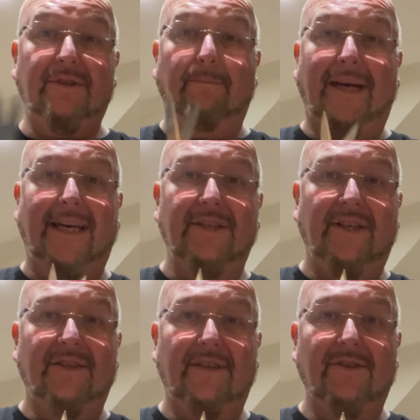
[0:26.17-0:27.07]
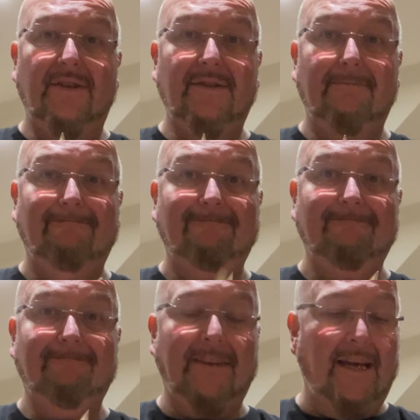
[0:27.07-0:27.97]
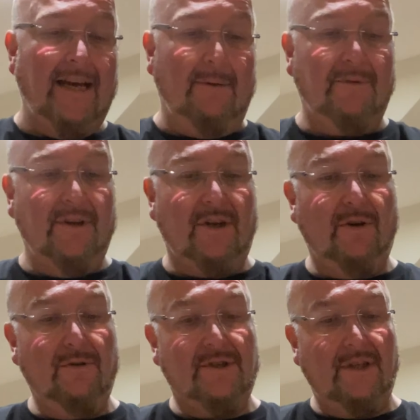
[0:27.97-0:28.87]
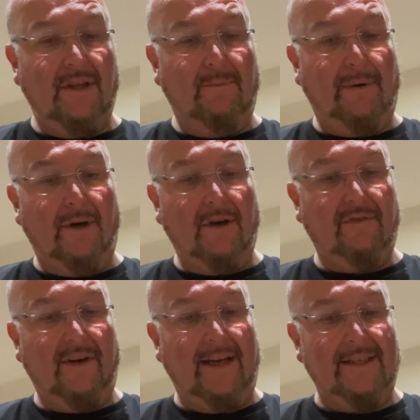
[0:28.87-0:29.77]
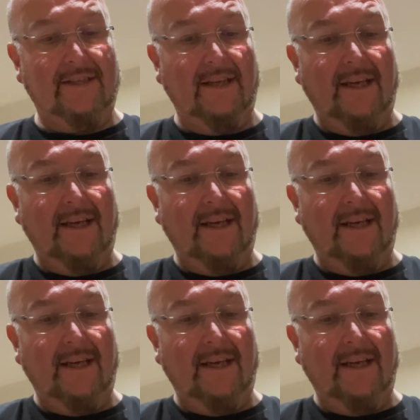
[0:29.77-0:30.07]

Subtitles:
my kitchen scissors I'm going to cut the pork fat